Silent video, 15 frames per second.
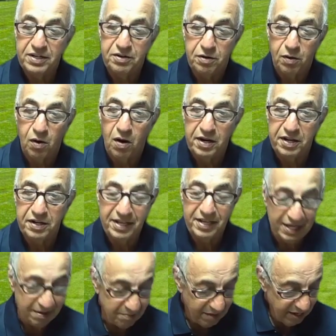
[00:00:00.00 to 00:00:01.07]
You're on a
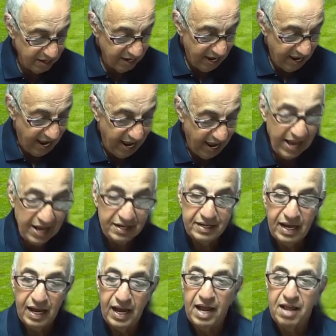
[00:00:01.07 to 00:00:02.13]
team, and
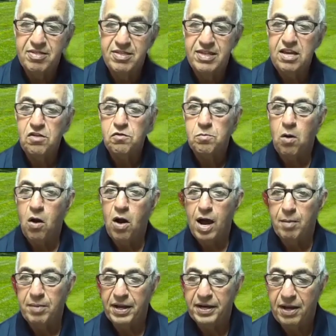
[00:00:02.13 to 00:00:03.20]
uh, Aziz
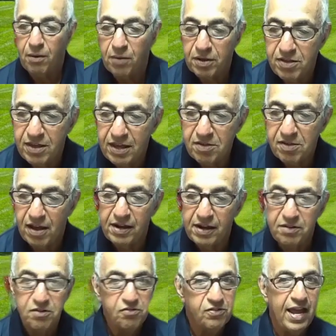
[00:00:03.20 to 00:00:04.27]
Mohammed. Now, Aziz, I
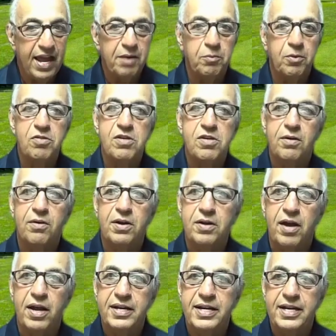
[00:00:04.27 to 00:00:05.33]
understand, was here in
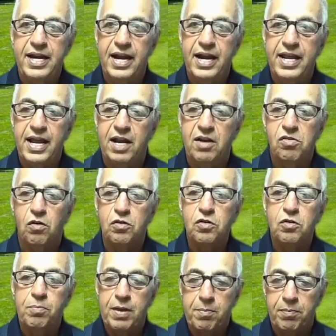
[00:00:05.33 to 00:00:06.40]
1988. So
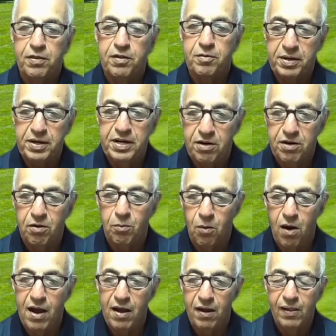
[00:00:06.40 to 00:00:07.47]
you people have been here a
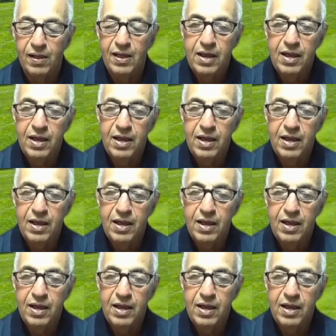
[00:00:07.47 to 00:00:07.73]
while.